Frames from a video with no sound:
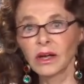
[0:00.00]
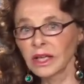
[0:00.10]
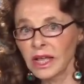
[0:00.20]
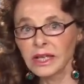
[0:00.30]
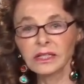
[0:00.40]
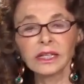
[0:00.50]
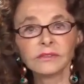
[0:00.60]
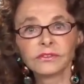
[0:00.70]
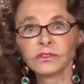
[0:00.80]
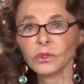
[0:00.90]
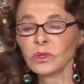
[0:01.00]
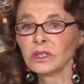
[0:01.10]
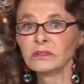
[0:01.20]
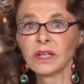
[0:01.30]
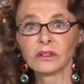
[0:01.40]
uh, any
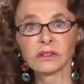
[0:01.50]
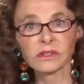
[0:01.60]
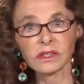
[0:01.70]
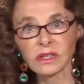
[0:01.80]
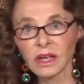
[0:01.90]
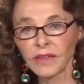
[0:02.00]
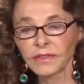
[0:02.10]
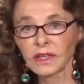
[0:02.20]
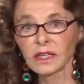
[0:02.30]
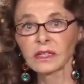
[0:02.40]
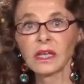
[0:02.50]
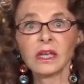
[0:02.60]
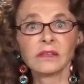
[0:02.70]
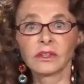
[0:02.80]
fluid, there's nothing,